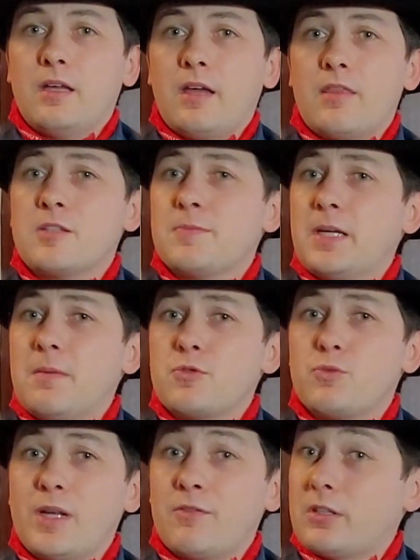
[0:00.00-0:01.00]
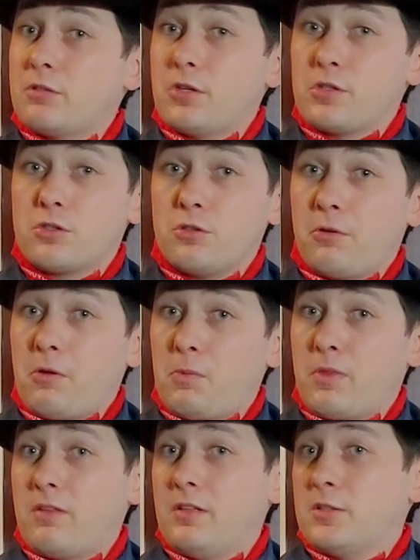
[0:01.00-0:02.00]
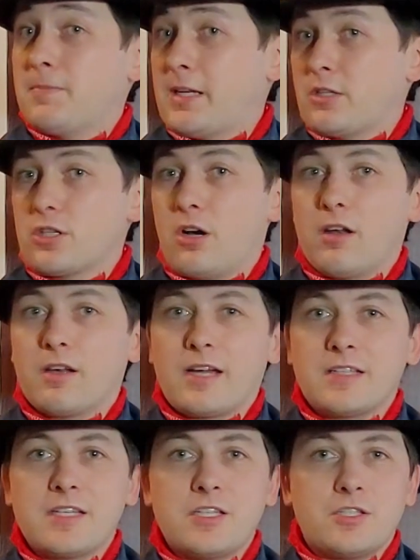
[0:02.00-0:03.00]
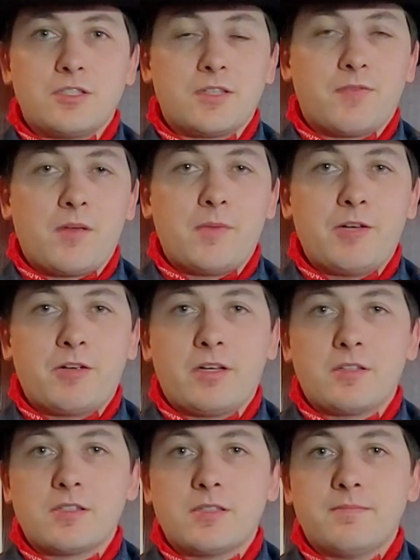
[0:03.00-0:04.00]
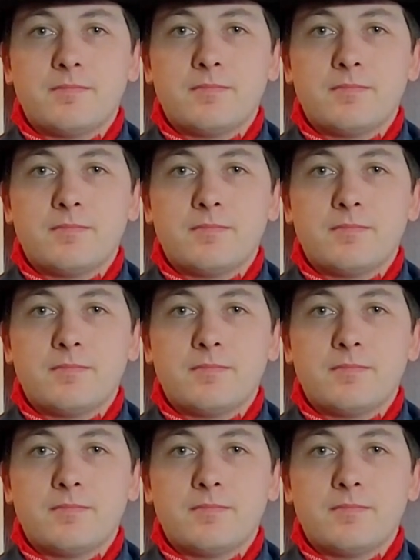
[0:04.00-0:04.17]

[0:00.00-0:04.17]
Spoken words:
and this becomes relevant to our story with the Spanish colonizations of the Americas.